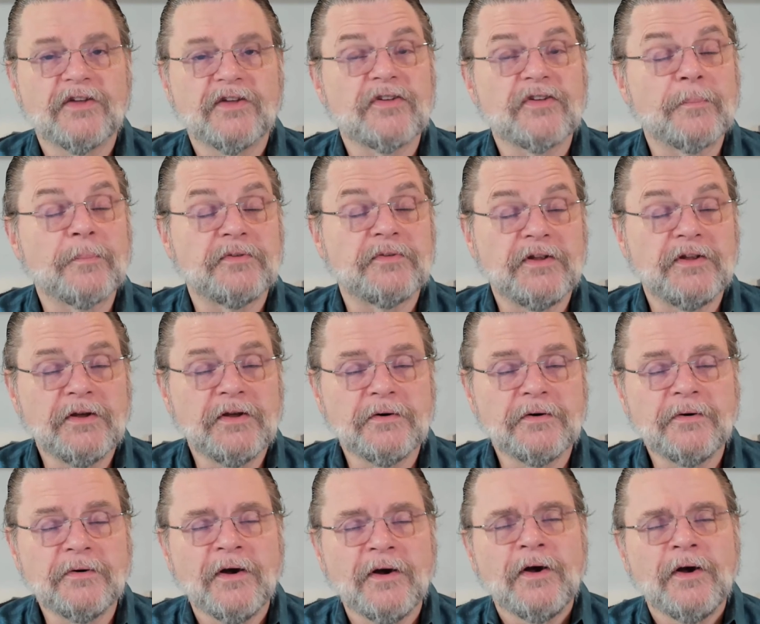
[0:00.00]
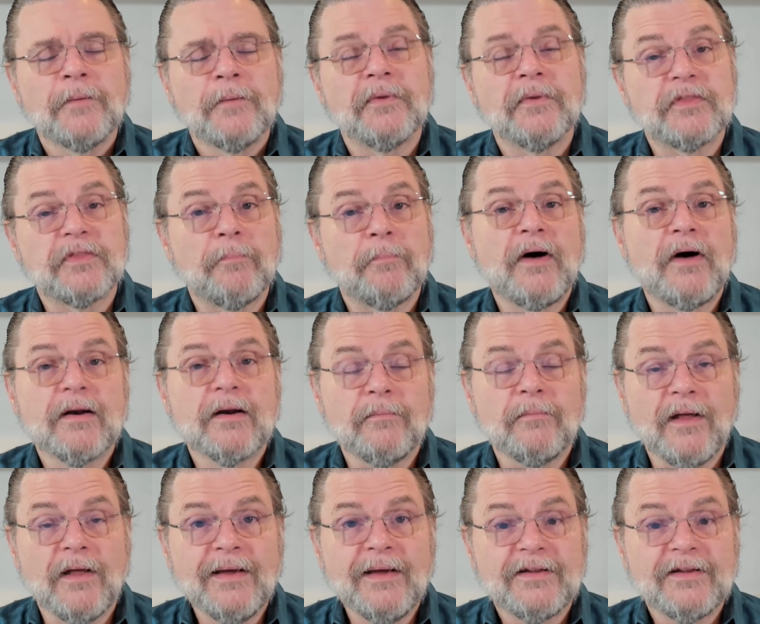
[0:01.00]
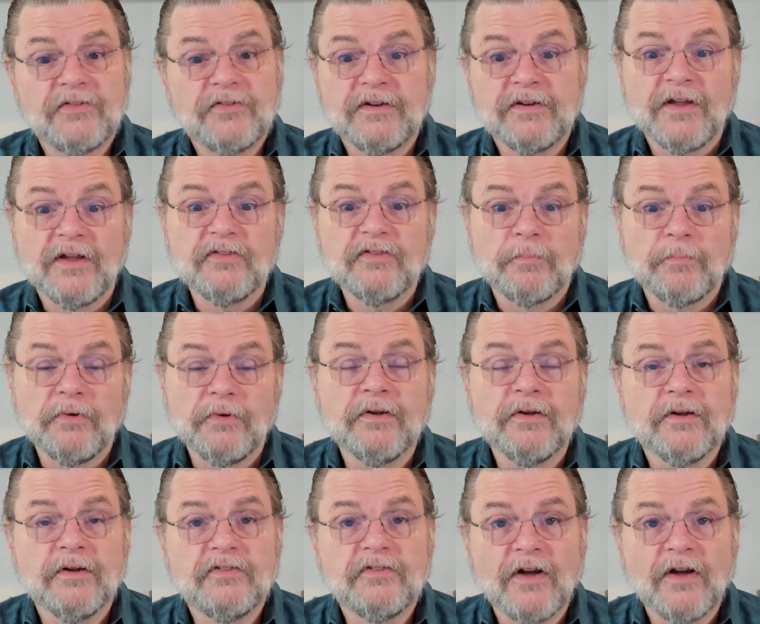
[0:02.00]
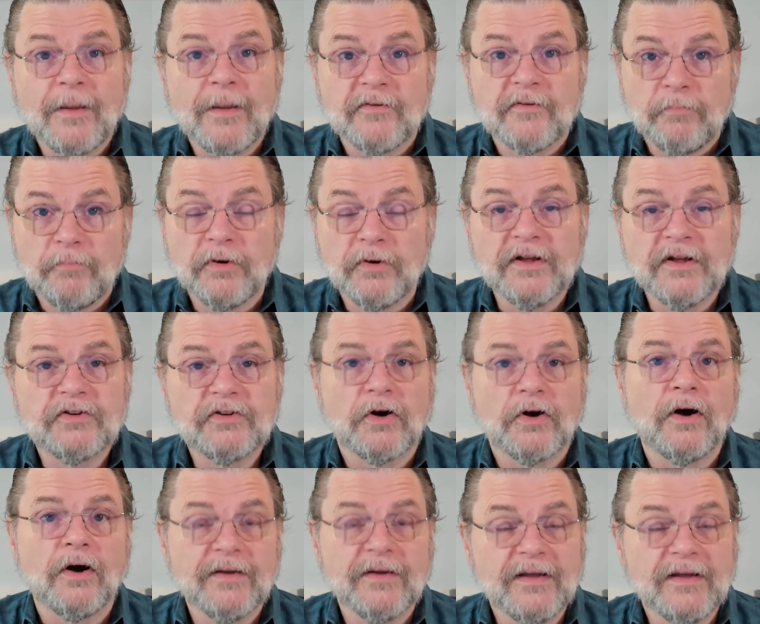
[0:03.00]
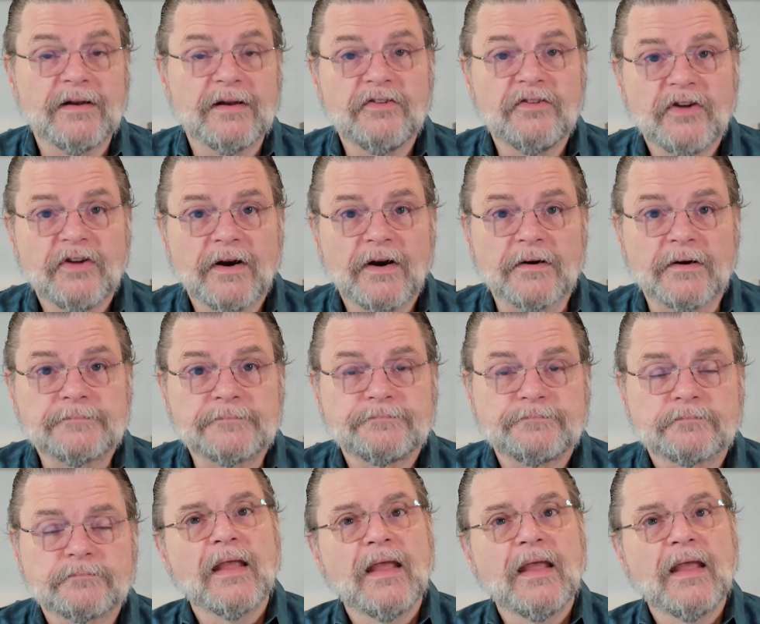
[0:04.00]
is up to you, but the bottom line is it does a pretty good job of putting a dog in a chair.